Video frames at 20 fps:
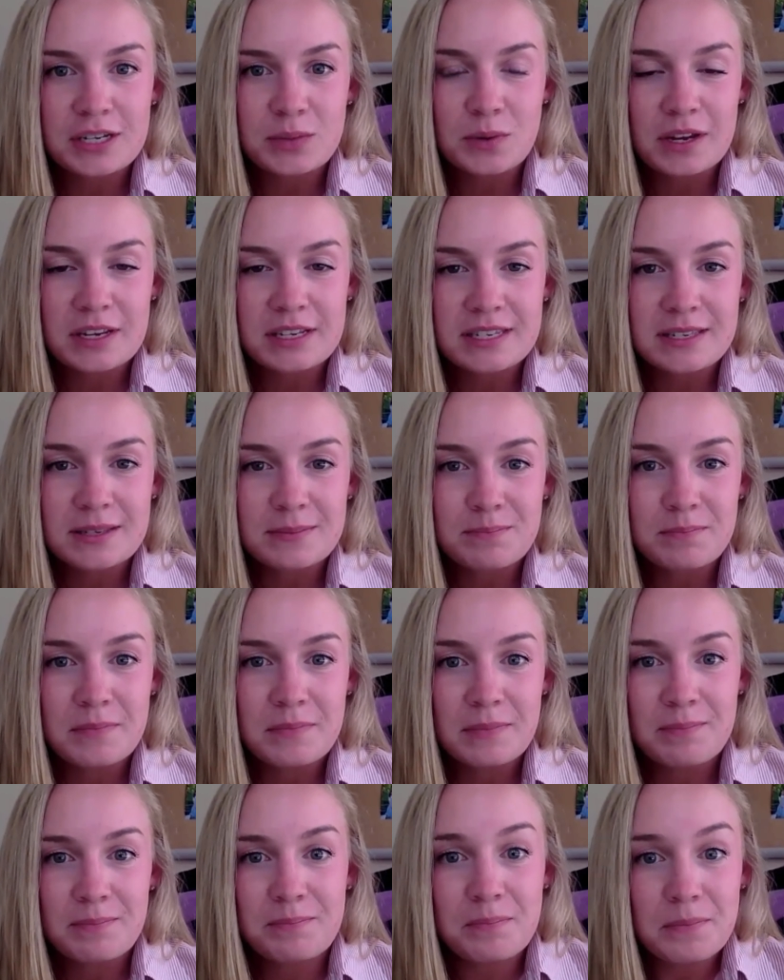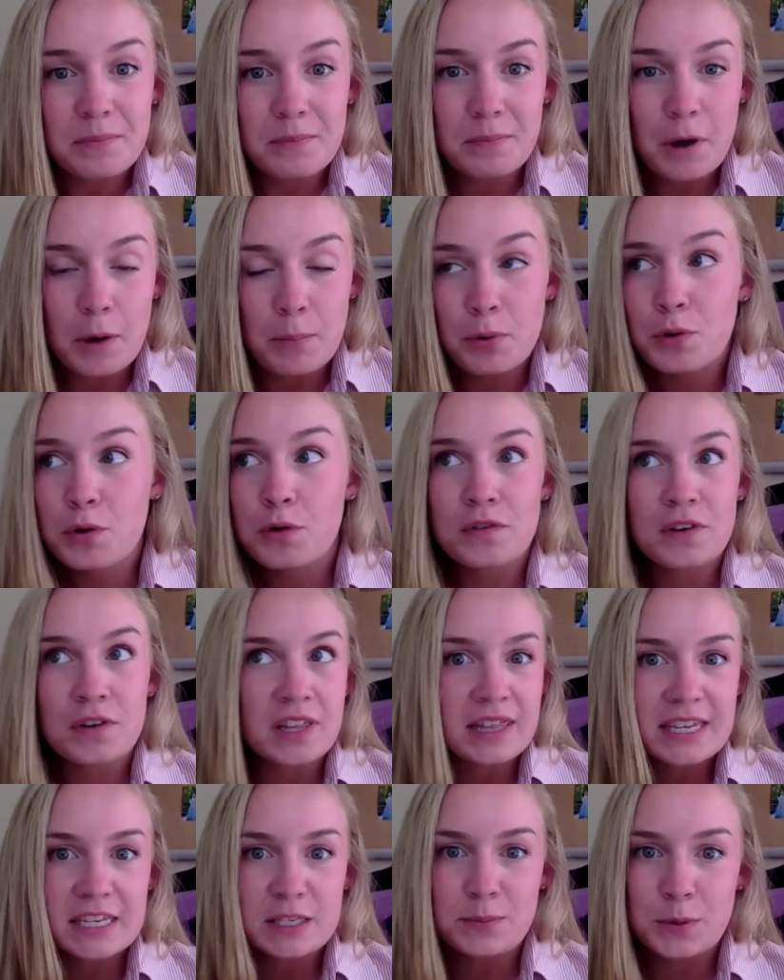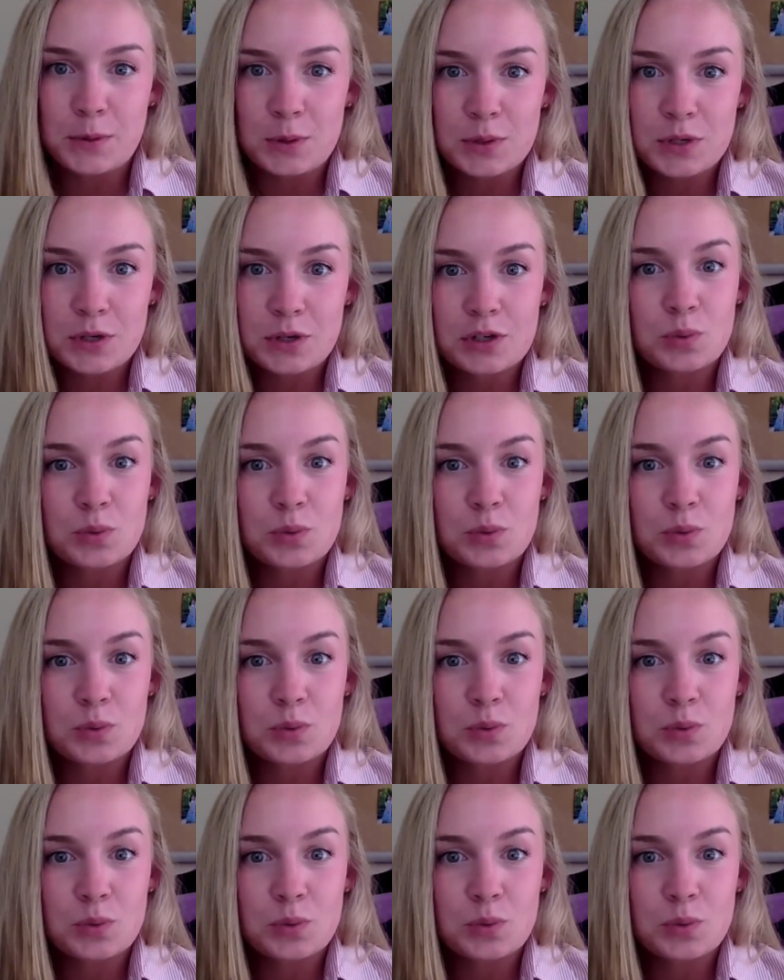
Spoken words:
is approving these boosters.